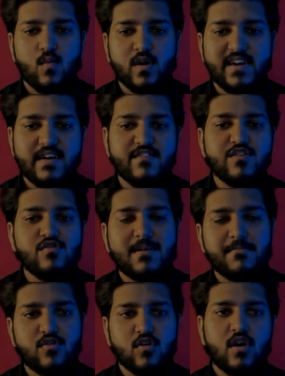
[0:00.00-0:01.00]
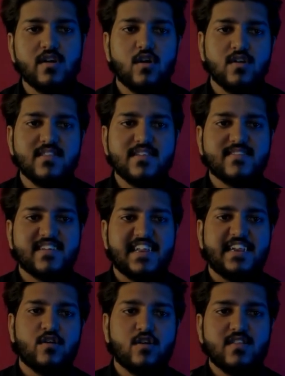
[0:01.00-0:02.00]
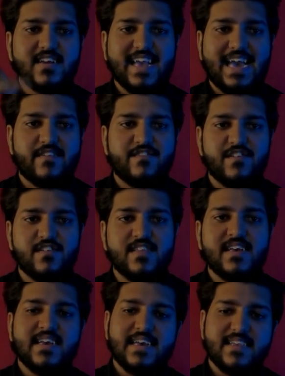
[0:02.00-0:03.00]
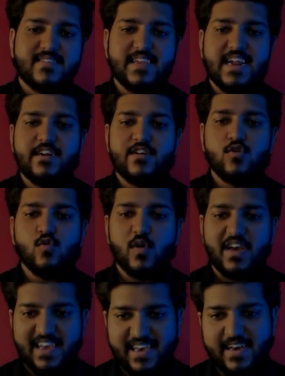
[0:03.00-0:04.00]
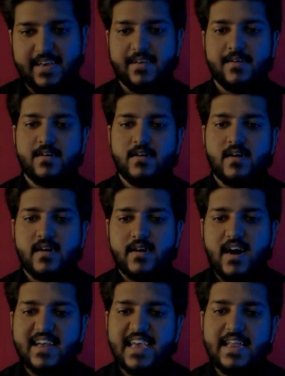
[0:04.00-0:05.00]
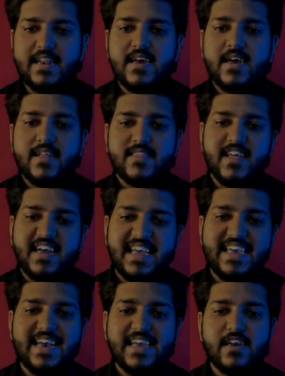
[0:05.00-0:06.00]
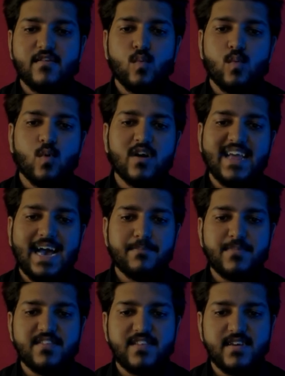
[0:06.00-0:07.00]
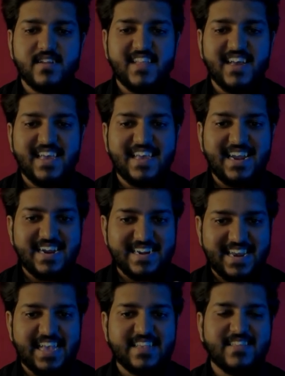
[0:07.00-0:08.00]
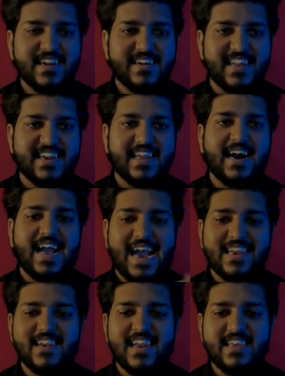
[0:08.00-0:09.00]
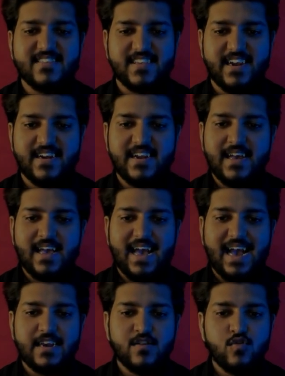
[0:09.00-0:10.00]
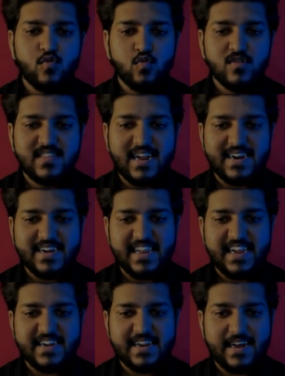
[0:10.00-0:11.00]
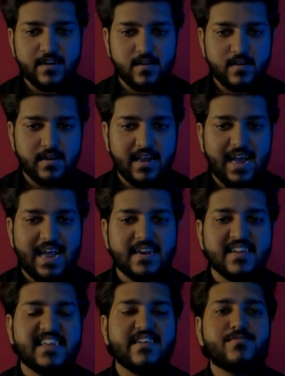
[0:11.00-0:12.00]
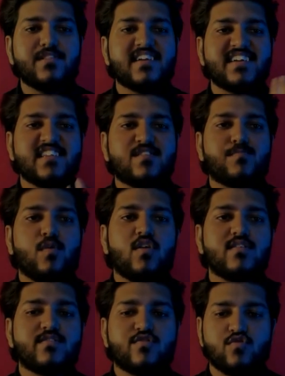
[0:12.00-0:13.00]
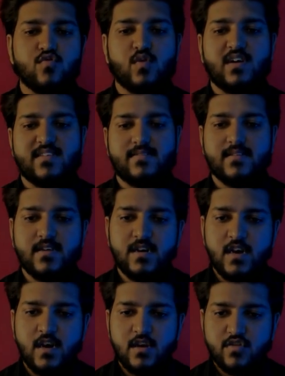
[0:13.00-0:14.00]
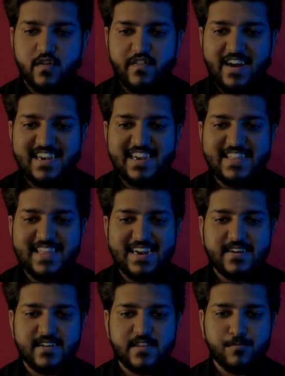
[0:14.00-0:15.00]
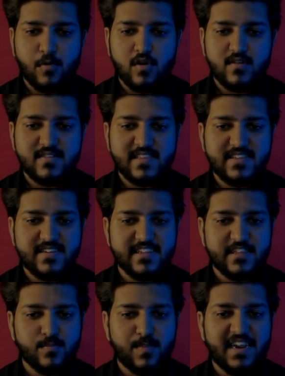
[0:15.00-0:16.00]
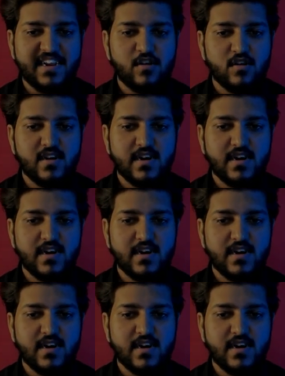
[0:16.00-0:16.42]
whatever you have drawn on the screen, on the canvas, is sent to AI. Again, the AI, what happens here, the AI takes that data, analyze it, and use that data and give the response to us. So finally, that response is displayed on the